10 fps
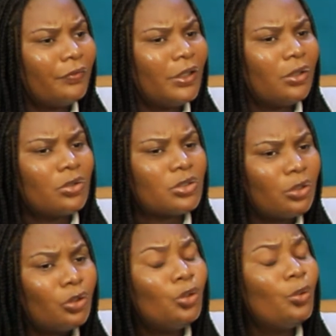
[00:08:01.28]
Lagos
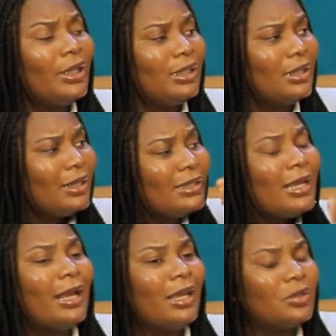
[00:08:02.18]
not knowing
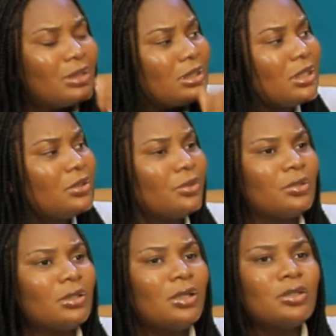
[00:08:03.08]
their health
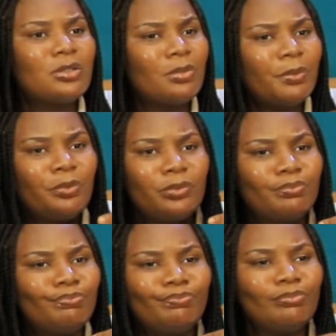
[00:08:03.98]
status. Some
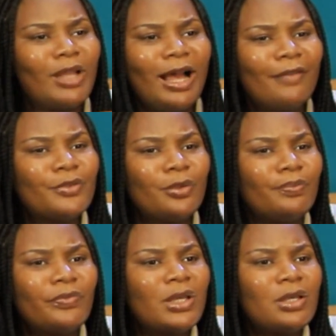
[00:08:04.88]
people have
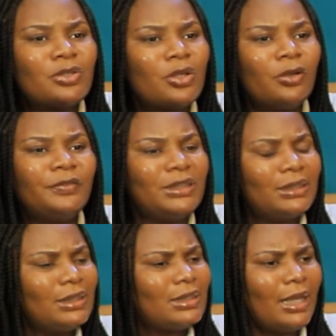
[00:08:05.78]
some sort of
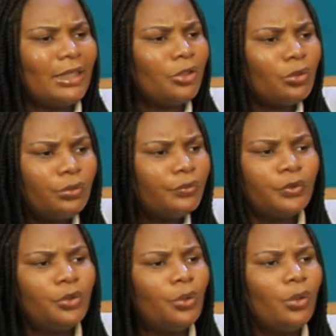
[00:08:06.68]
disease that they don't
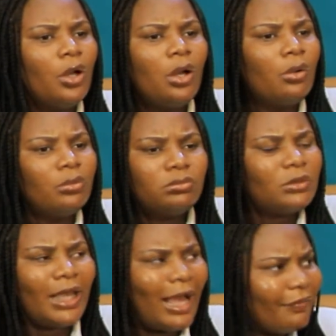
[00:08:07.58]
even know
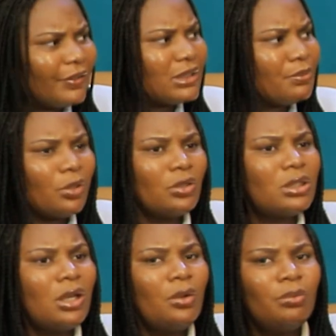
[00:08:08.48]
they have it,
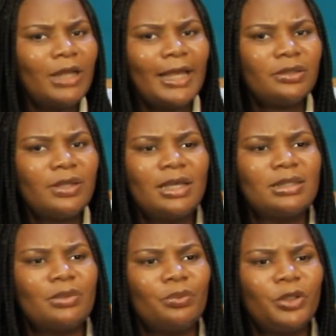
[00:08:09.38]
because
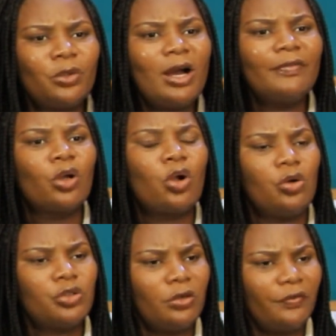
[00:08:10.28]
Nigerians, we don't have the
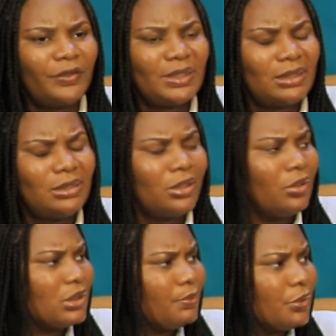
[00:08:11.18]
culture of visiting the
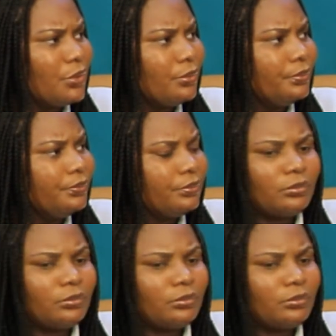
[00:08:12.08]
hospital.